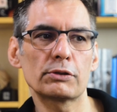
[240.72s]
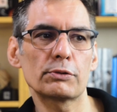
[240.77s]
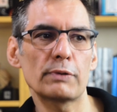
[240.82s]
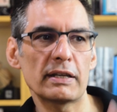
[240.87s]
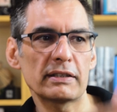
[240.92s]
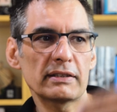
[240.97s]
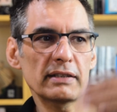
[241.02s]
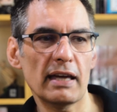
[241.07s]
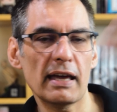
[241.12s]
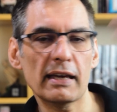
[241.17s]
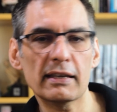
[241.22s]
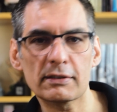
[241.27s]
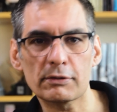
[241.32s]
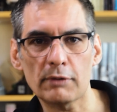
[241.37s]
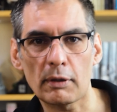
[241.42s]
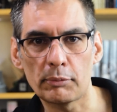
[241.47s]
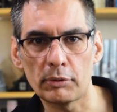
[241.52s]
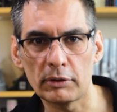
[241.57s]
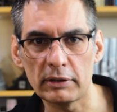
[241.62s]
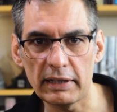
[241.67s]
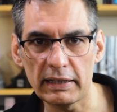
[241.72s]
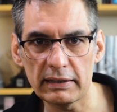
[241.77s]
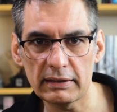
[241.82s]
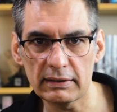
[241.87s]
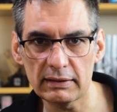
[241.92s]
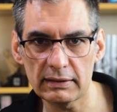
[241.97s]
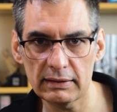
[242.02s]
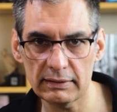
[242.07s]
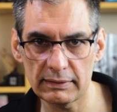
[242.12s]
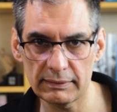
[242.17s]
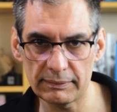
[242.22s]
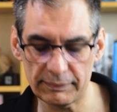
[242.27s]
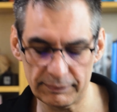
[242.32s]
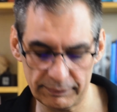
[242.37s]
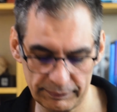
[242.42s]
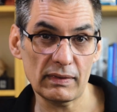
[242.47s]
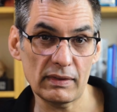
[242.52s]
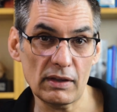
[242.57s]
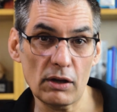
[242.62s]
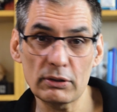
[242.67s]
extrapolated.
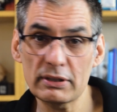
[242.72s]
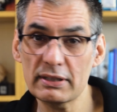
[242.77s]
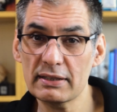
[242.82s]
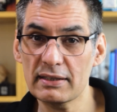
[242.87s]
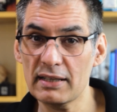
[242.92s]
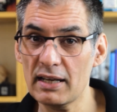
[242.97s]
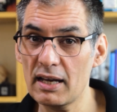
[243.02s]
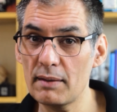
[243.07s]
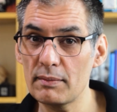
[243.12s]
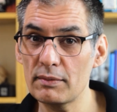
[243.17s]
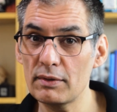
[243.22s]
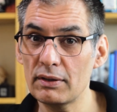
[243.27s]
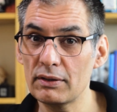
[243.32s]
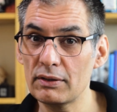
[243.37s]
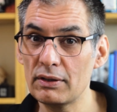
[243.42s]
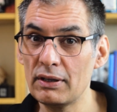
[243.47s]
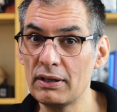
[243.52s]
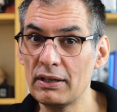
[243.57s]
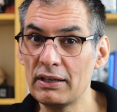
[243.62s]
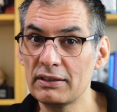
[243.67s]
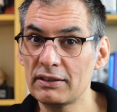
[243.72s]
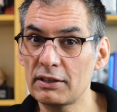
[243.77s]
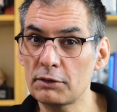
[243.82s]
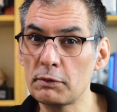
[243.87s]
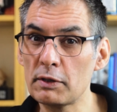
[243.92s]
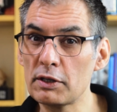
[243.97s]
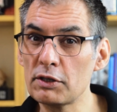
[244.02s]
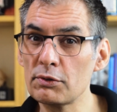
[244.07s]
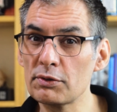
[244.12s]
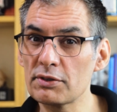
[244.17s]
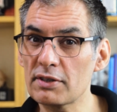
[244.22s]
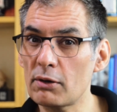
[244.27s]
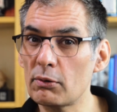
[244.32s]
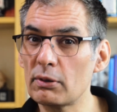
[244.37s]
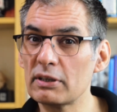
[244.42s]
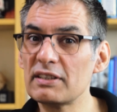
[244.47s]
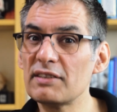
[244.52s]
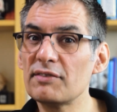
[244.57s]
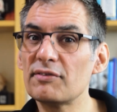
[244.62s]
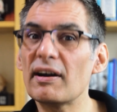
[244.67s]
Now it's time that we use
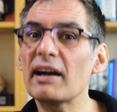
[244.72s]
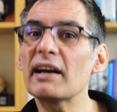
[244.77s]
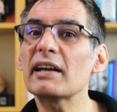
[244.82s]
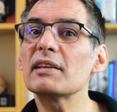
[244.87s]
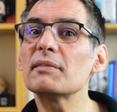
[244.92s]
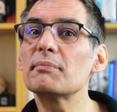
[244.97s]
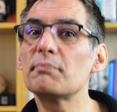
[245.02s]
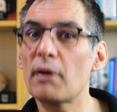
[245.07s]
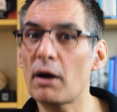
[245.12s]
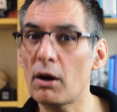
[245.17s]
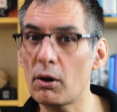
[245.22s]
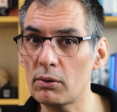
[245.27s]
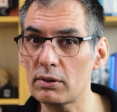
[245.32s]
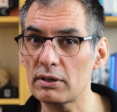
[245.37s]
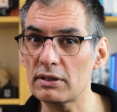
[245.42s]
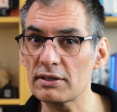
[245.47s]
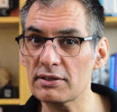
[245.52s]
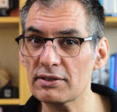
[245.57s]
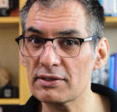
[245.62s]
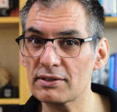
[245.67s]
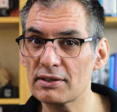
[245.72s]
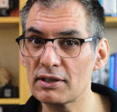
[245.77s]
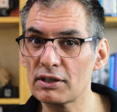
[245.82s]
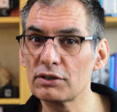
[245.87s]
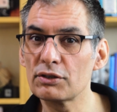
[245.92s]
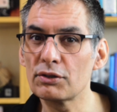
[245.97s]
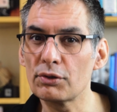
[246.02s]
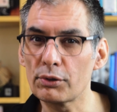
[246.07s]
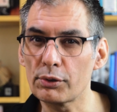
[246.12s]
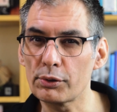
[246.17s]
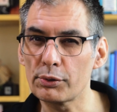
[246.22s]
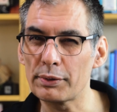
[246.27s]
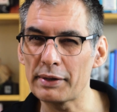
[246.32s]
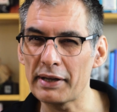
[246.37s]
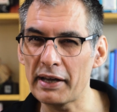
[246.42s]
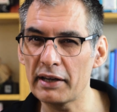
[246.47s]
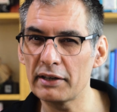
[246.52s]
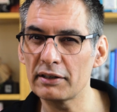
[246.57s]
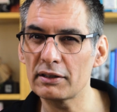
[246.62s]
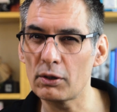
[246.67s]
our divine powers to
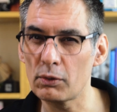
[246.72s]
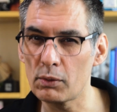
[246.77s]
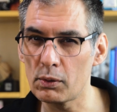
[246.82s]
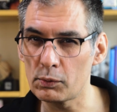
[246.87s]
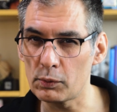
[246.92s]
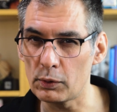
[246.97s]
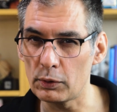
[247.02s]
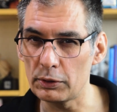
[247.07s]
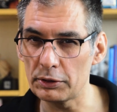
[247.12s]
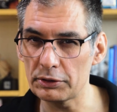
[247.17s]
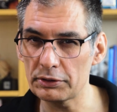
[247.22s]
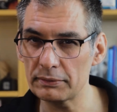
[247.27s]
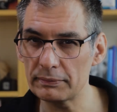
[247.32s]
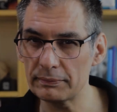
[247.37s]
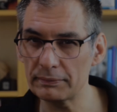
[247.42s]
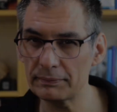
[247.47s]
create our world.